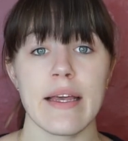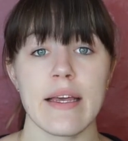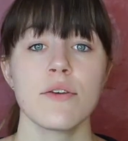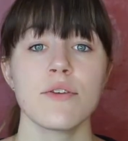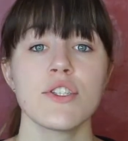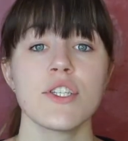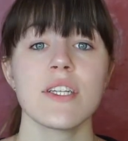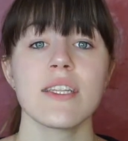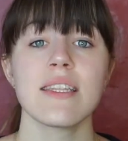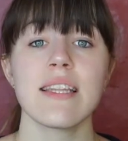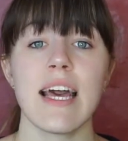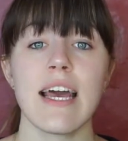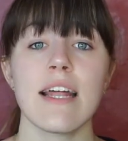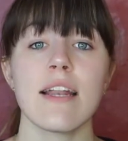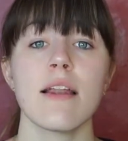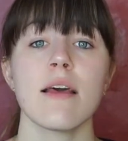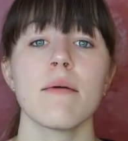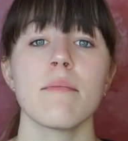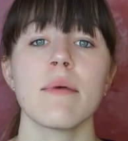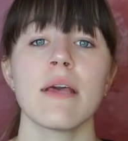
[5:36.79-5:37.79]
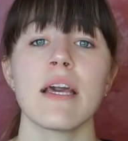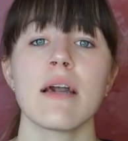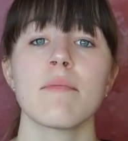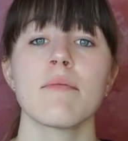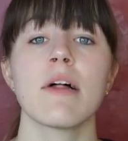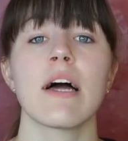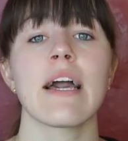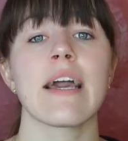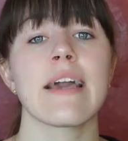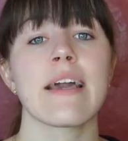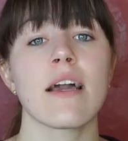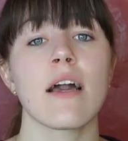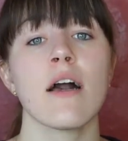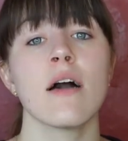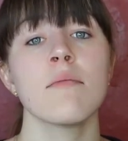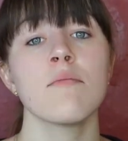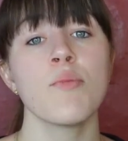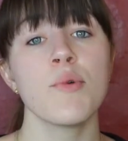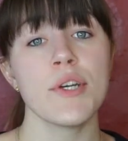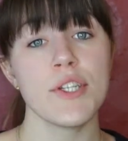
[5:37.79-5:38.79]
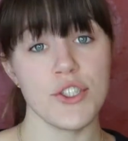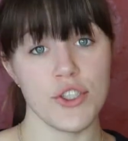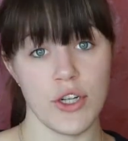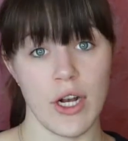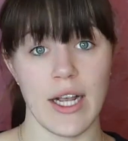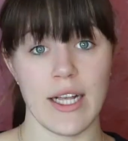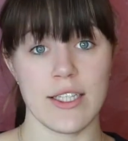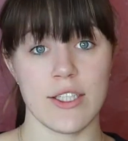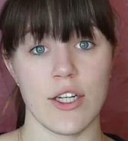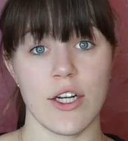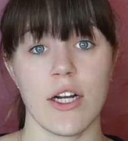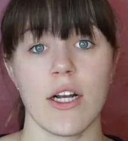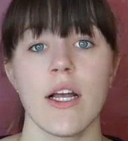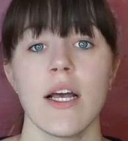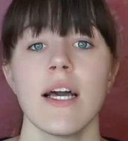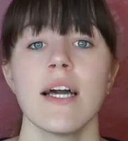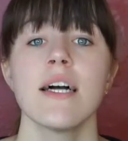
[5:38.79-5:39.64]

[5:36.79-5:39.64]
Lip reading: You should then be applying a moisturizer.